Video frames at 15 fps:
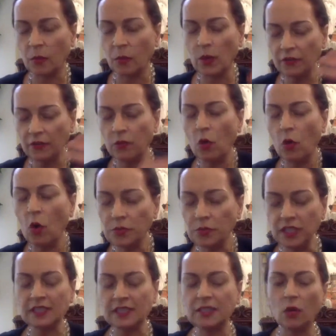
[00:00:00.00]
wave
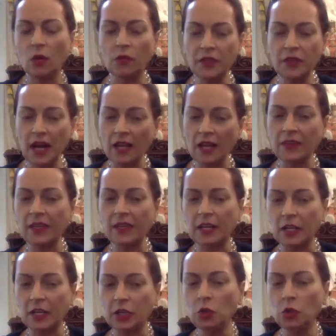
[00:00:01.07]
optics of the
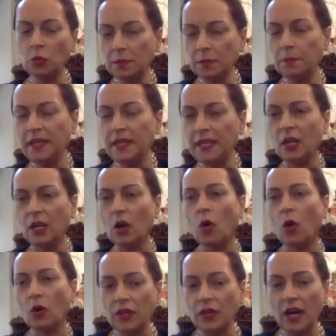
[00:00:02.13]
other human being
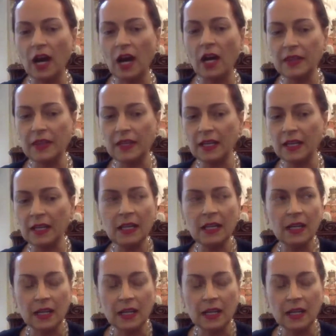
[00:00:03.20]
or the other